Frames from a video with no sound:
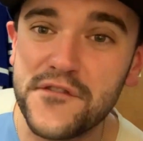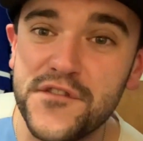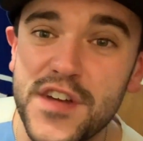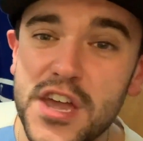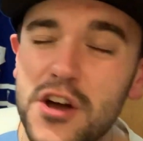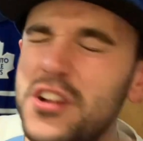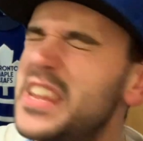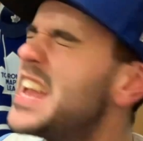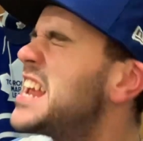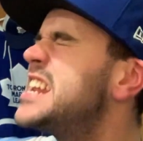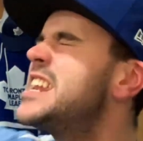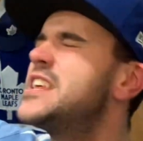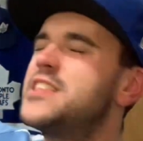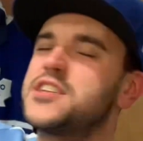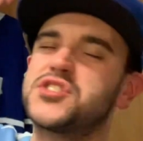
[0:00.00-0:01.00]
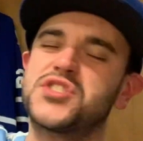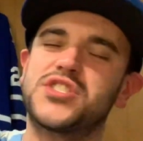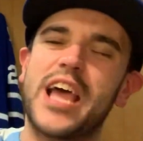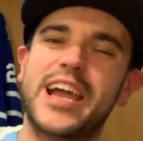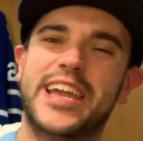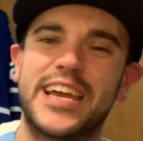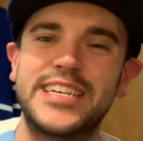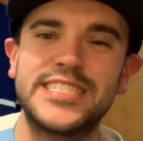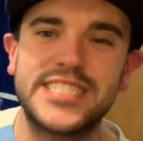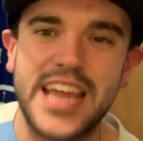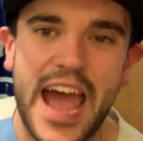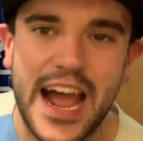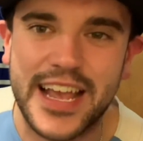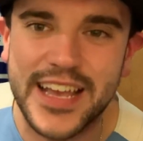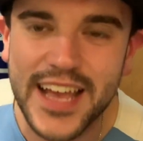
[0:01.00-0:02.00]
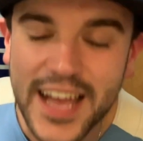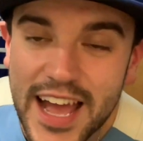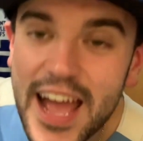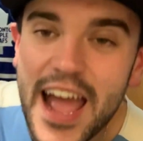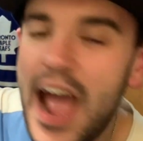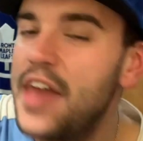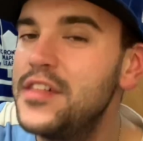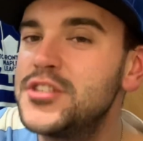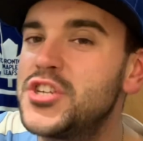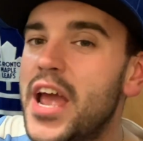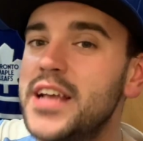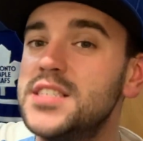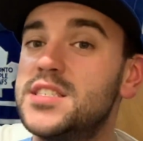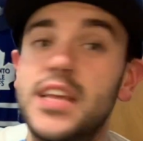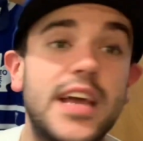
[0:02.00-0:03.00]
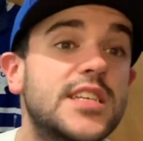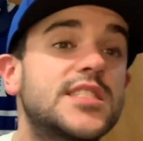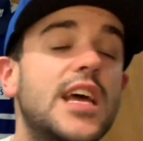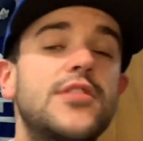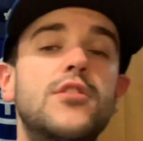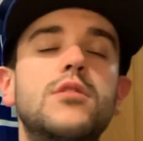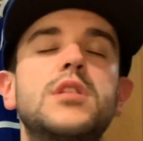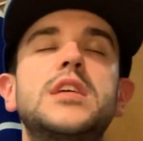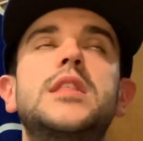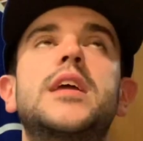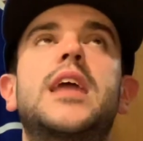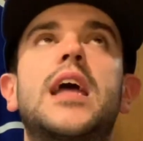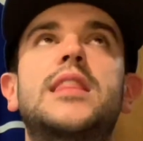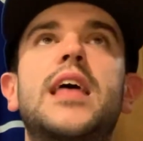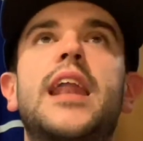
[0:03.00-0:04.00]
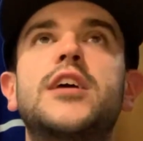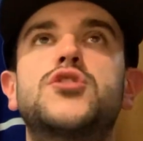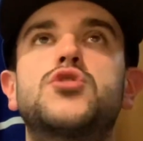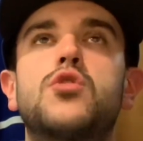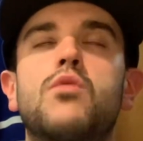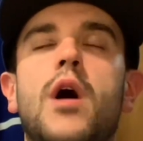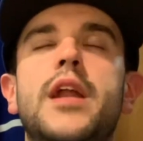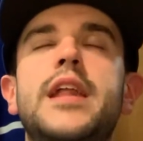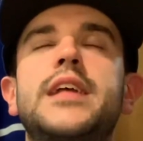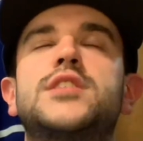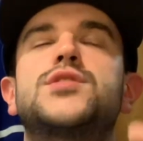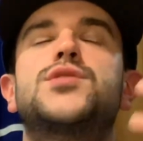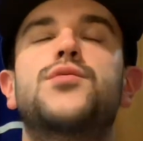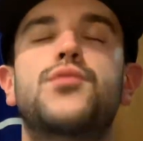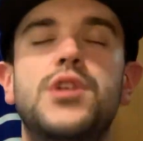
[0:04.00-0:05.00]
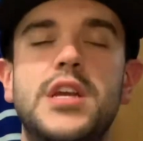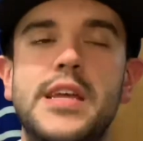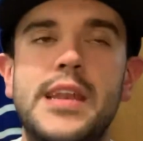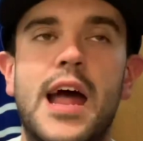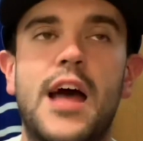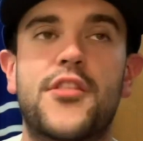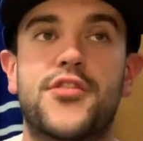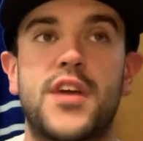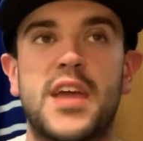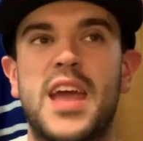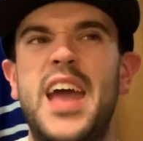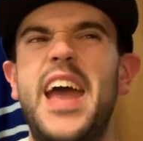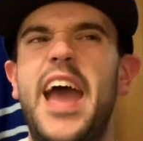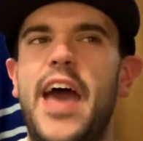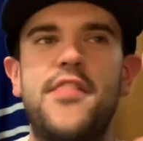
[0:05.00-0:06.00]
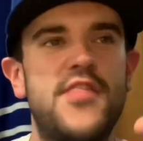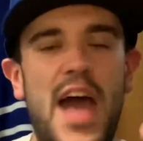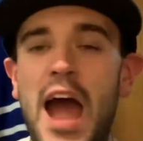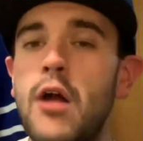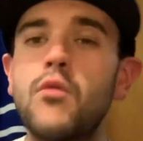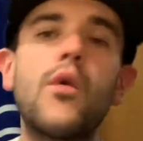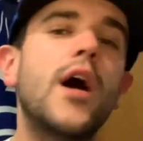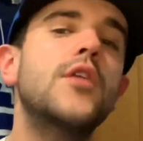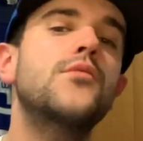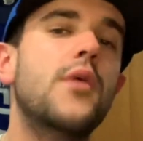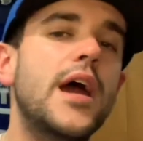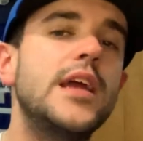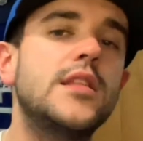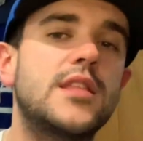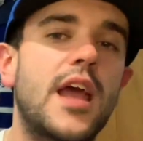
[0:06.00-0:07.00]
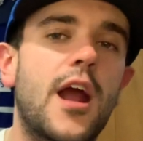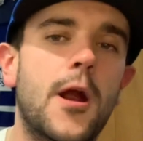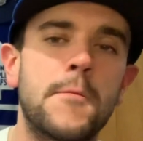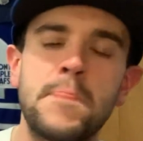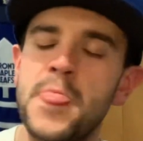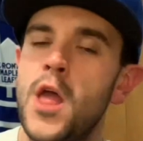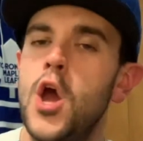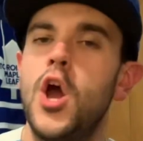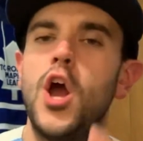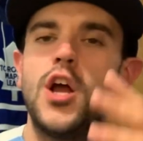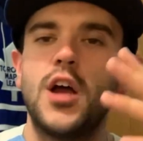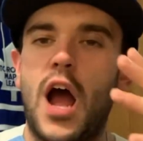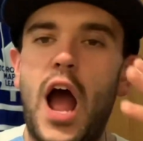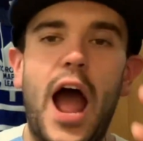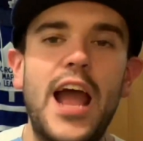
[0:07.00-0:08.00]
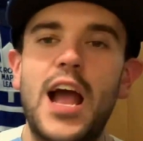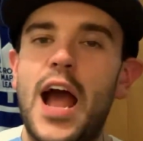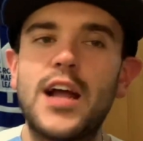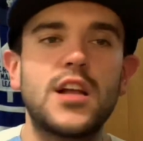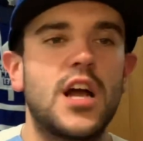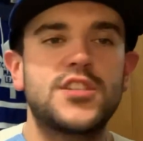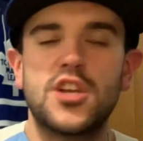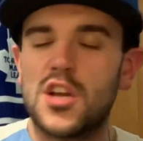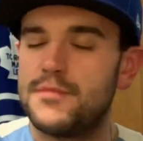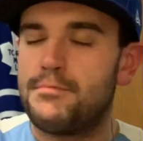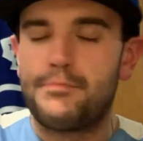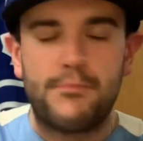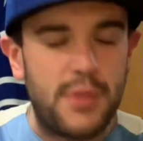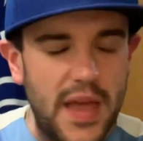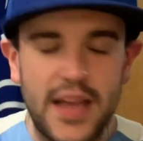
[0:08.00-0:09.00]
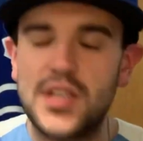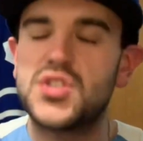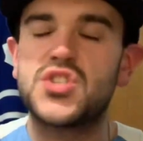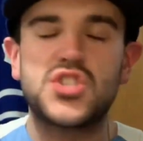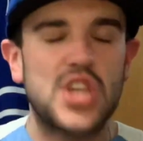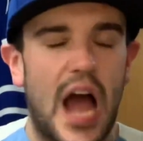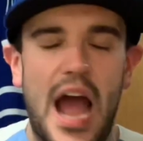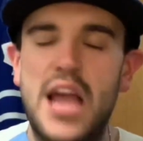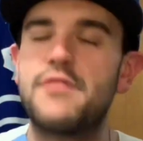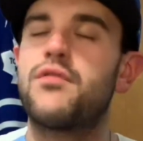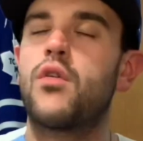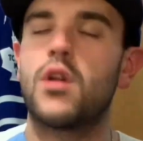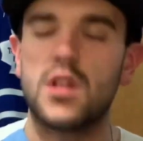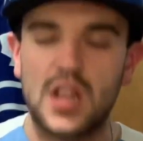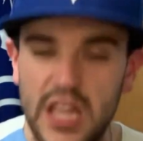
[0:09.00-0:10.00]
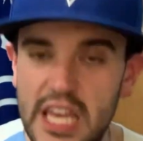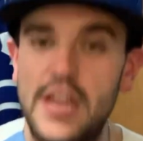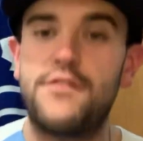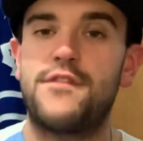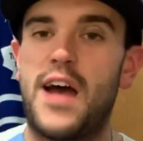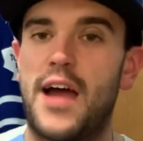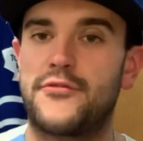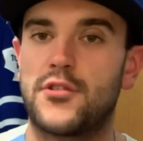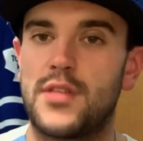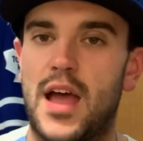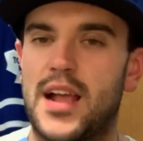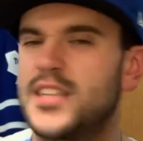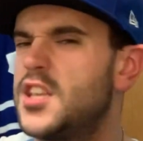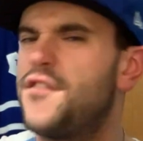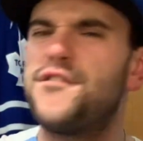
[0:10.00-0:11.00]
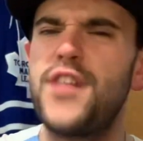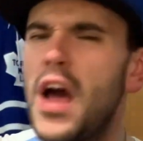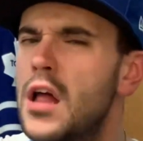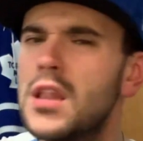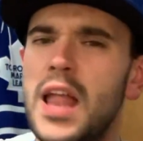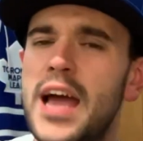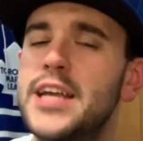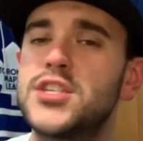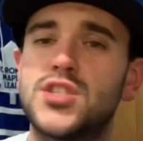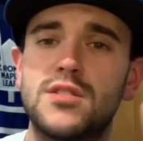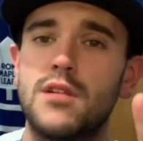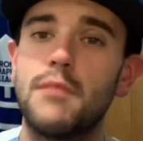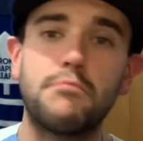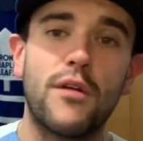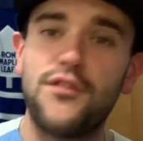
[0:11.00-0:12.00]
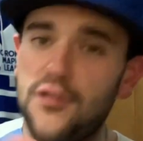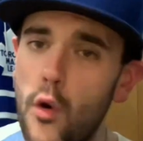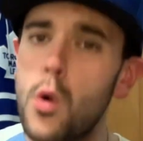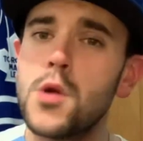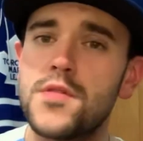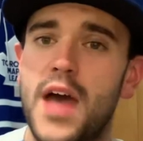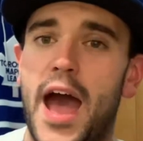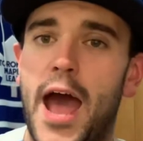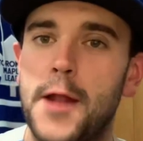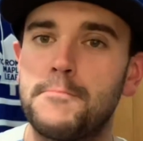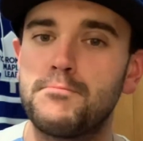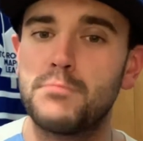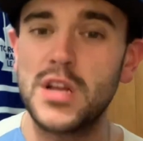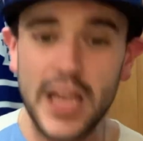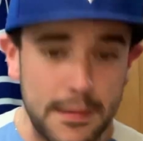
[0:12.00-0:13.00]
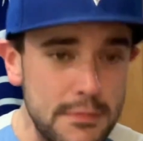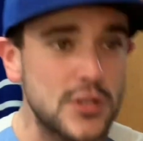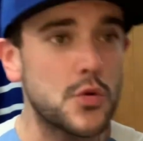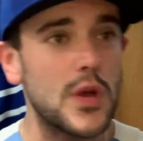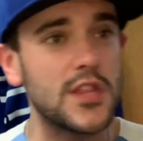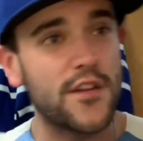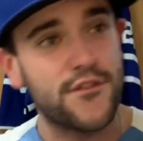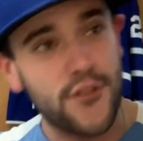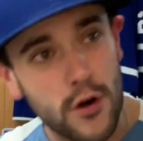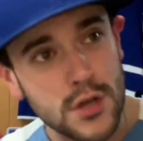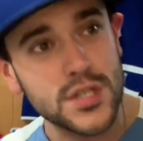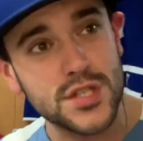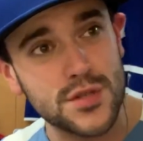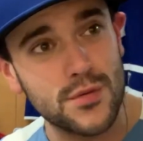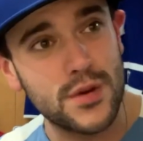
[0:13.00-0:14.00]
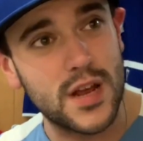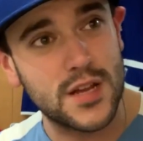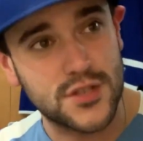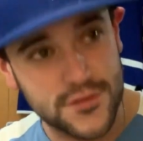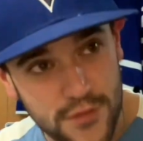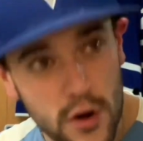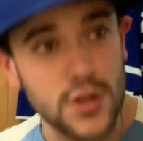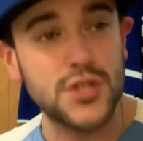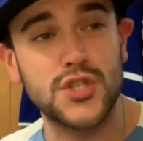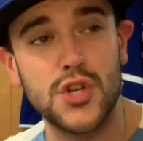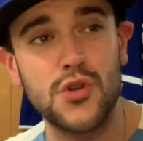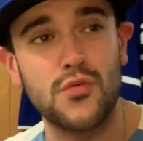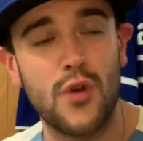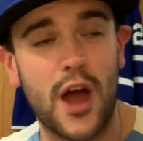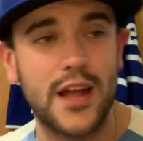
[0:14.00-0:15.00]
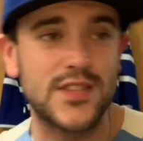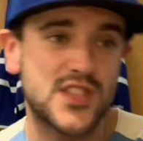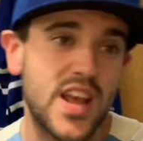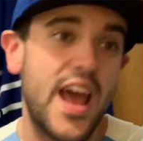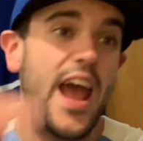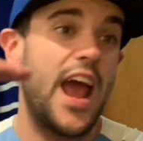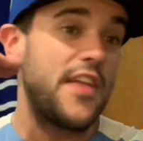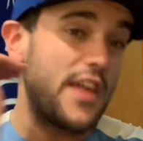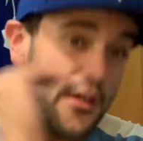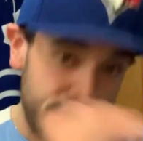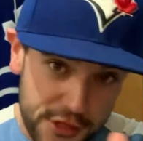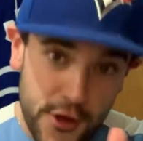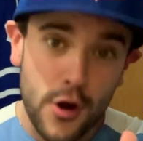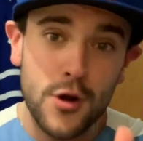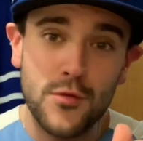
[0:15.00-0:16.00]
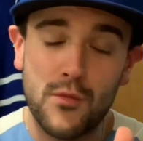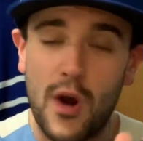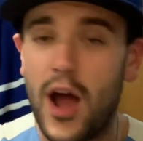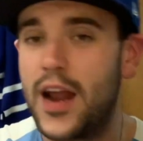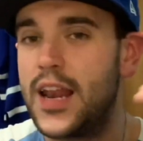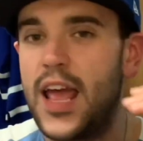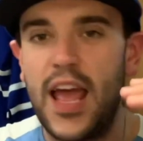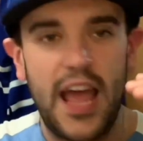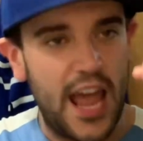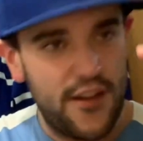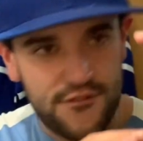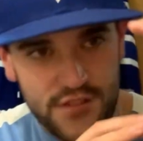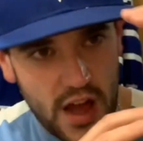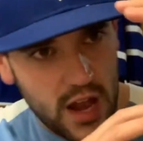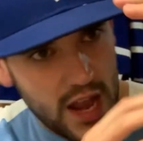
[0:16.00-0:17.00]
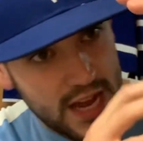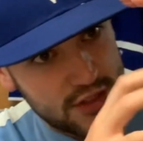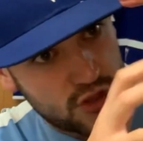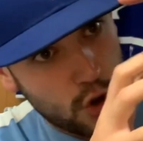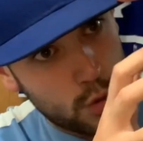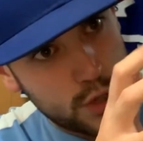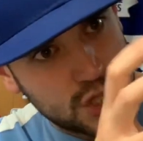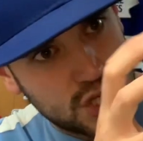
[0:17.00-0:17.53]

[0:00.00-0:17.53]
field into the 2nd deck. And the Jays extend their lead. They get that extra run. It's 3-0. And that run right there, I took a big sigh of relief after that. Because it felt like before that, but in between the first two runs and that 3rd run, it felt like there was